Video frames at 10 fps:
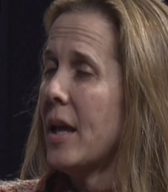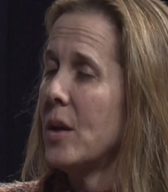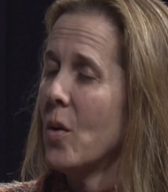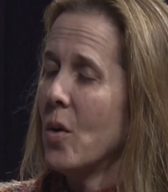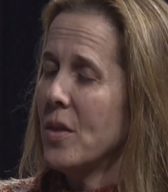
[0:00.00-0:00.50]

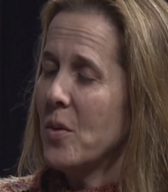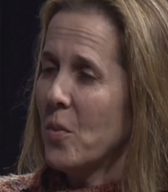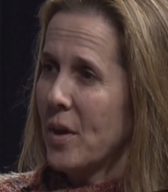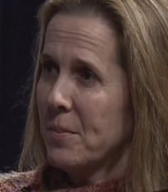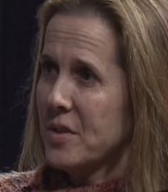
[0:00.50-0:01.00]
And on the
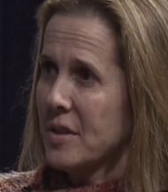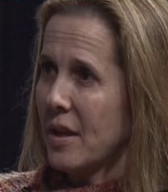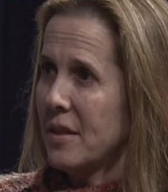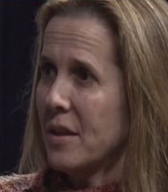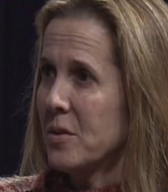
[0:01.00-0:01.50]

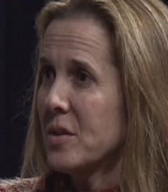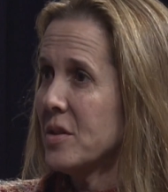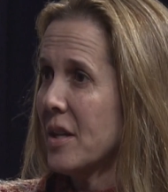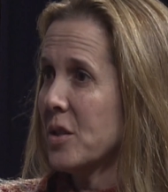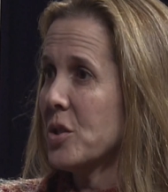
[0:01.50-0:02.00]
website, there's a
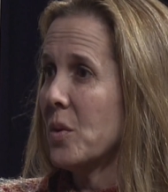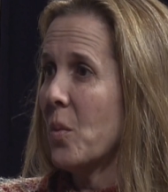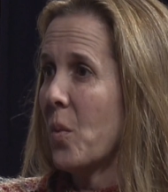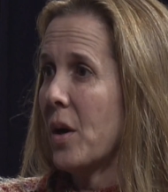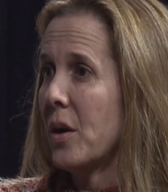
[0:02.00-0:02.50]

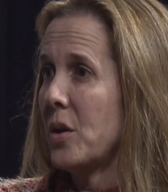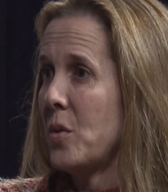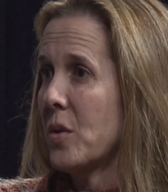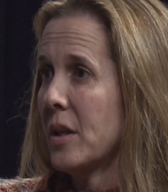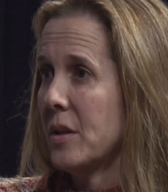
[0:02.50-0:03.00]
section where
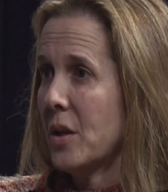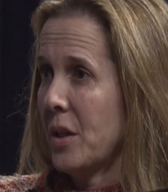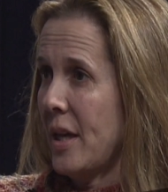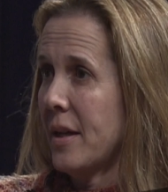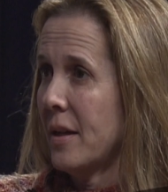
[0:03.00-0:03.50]
you can
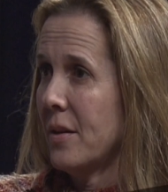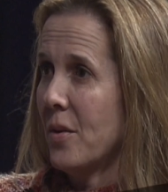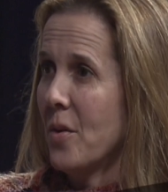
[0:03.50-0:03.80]
click